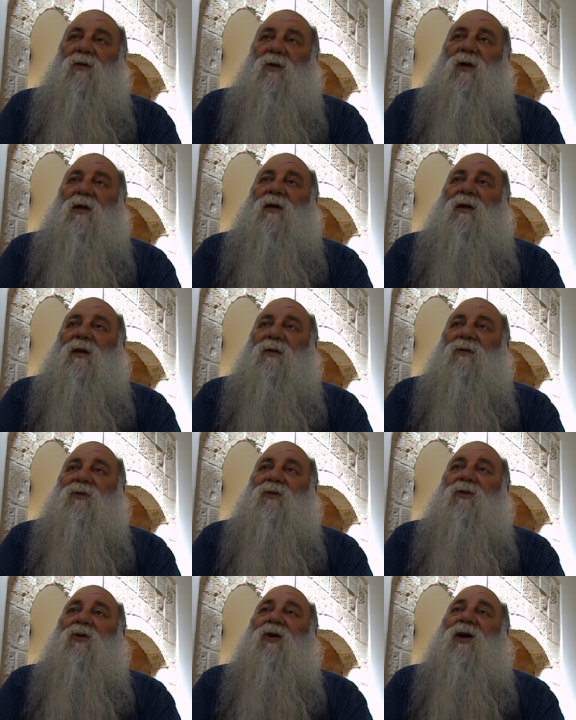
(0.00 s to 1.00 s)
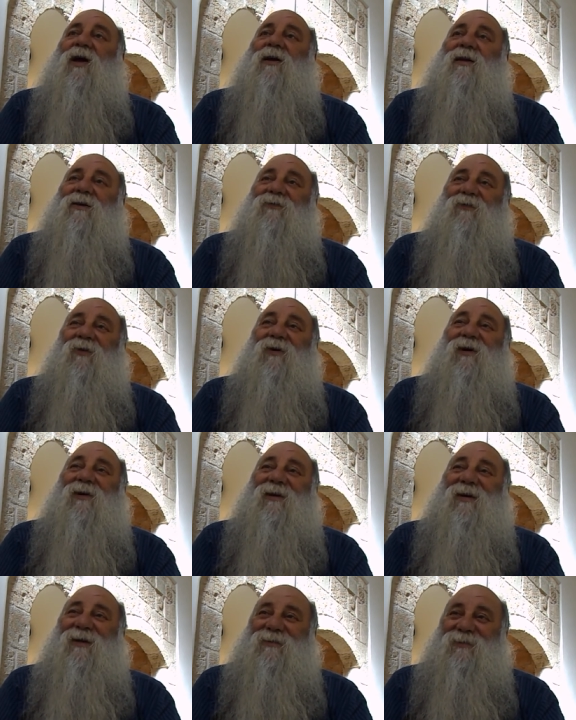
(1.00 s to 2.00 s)
loyal, loyal and royal
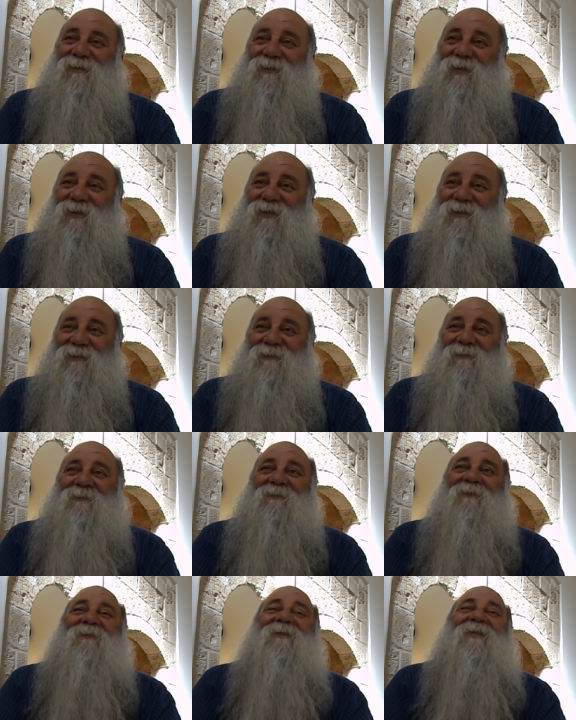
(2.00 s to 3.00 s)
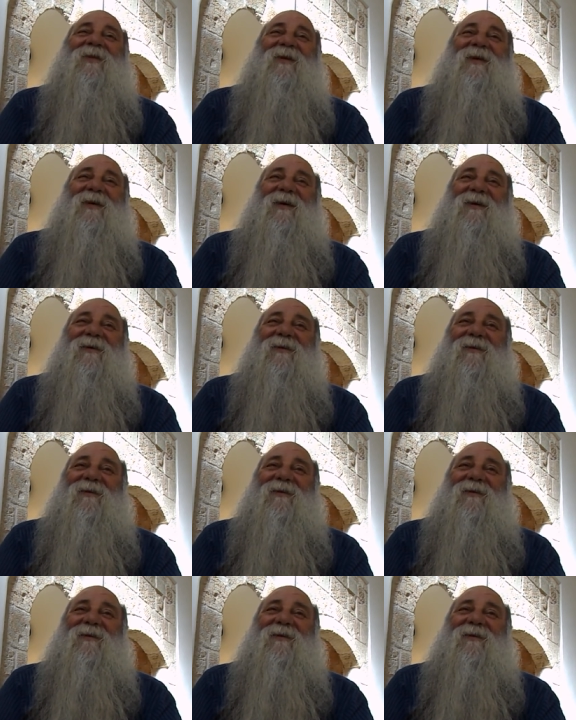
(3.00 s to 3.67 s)
customers. Royal too. Yeah,